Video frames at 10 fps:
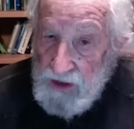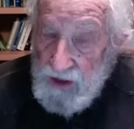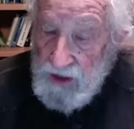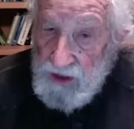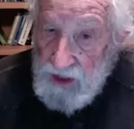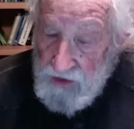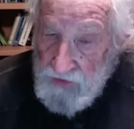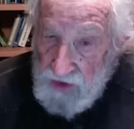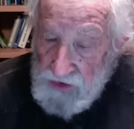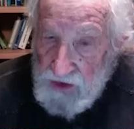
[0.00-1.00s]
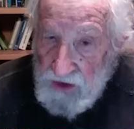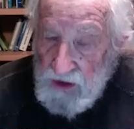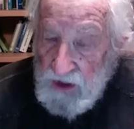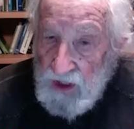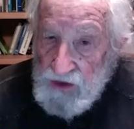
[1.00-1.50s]
The investor
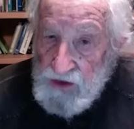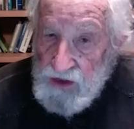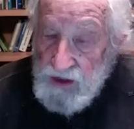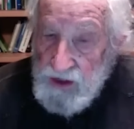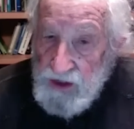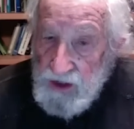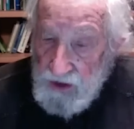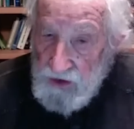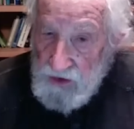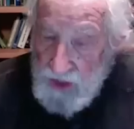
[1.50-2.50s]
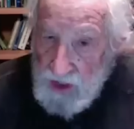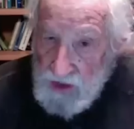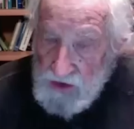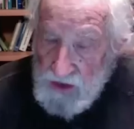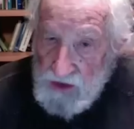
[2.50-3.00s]
class understands
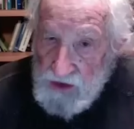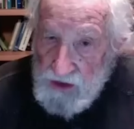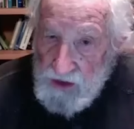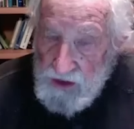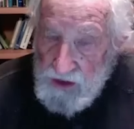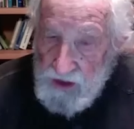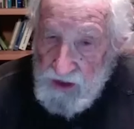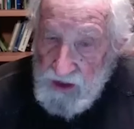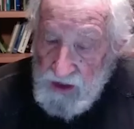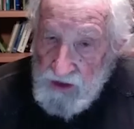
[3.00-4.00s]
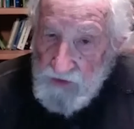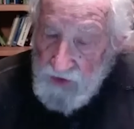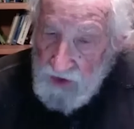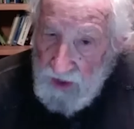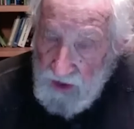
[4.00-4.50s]
this. They're
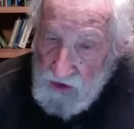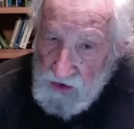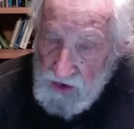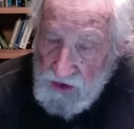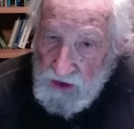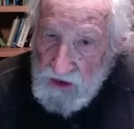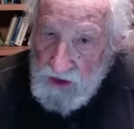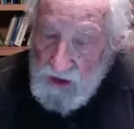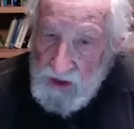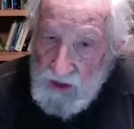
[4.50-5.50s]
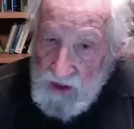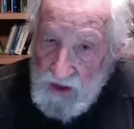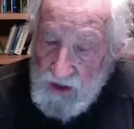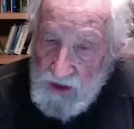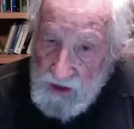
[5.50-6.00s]
very concerned
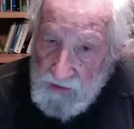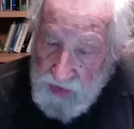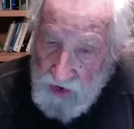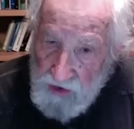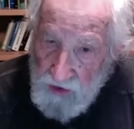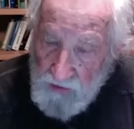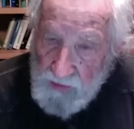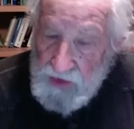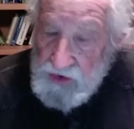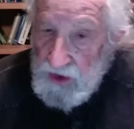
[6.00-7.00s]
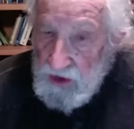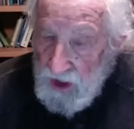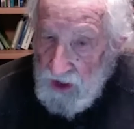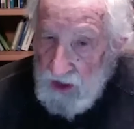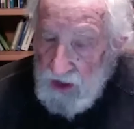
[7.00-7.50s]
that Trump is
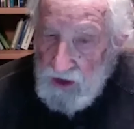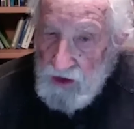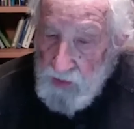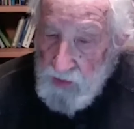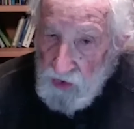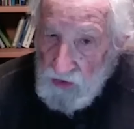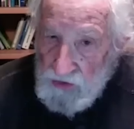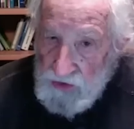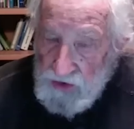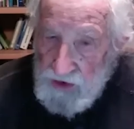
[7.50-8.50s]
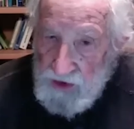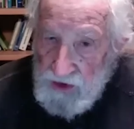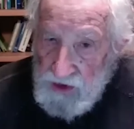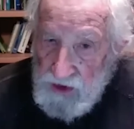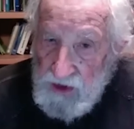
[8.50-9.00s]
declining in the polls.
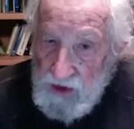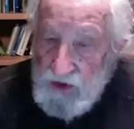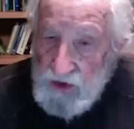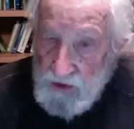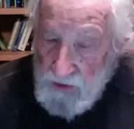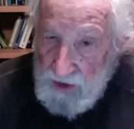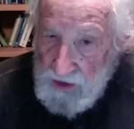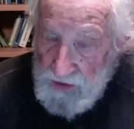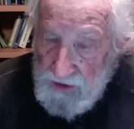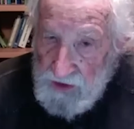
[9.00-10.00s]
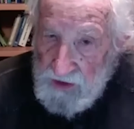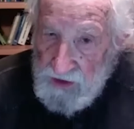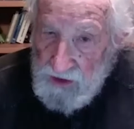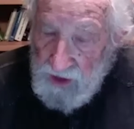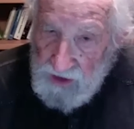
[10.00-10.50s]
You can read
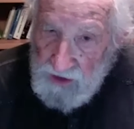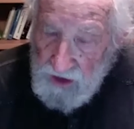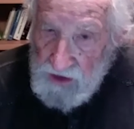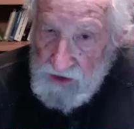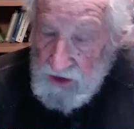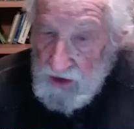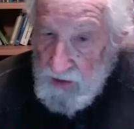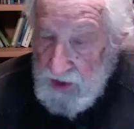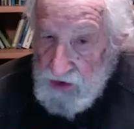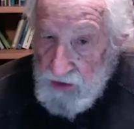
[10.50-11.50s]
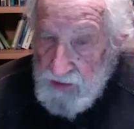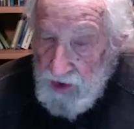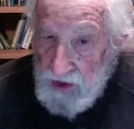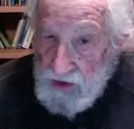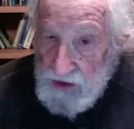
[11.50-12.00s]
headlines in the major
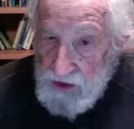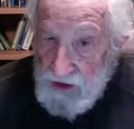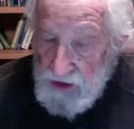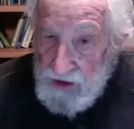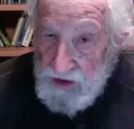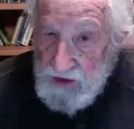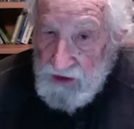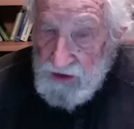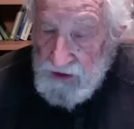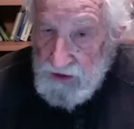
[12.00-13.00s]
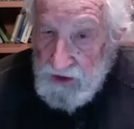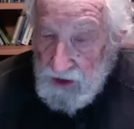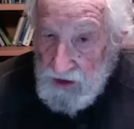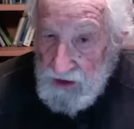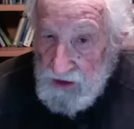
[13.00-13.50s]
press. So take
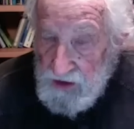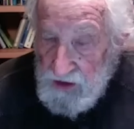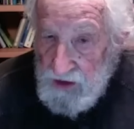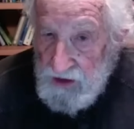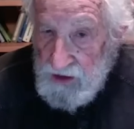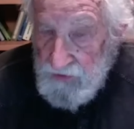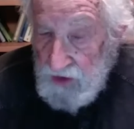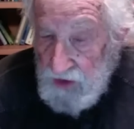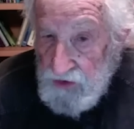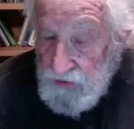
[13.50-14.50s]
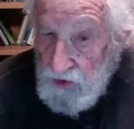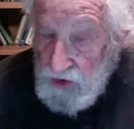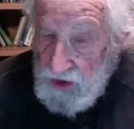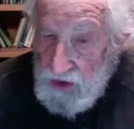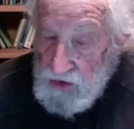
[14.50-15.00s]
the fossil fuel
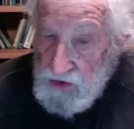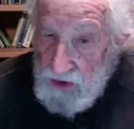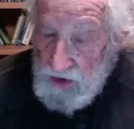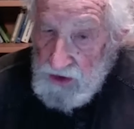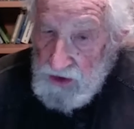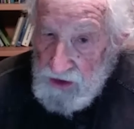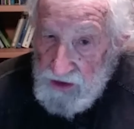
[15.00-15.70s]
industry is